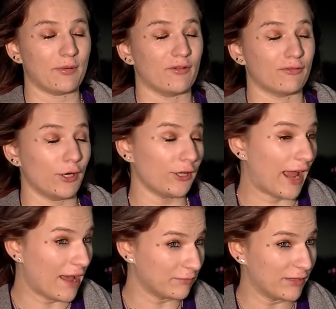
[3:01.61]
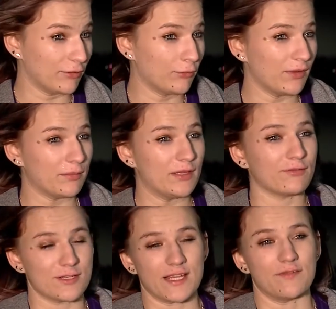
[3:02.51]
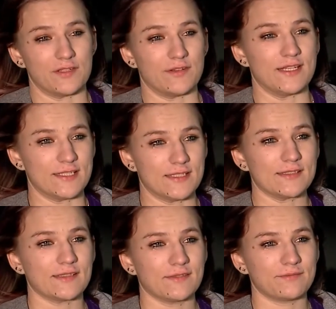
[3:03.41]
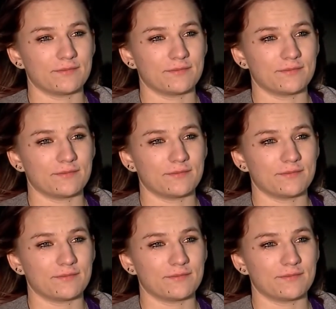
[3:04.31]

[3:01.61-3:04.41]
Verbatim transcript: prefer to have my phone with me for safety reasons.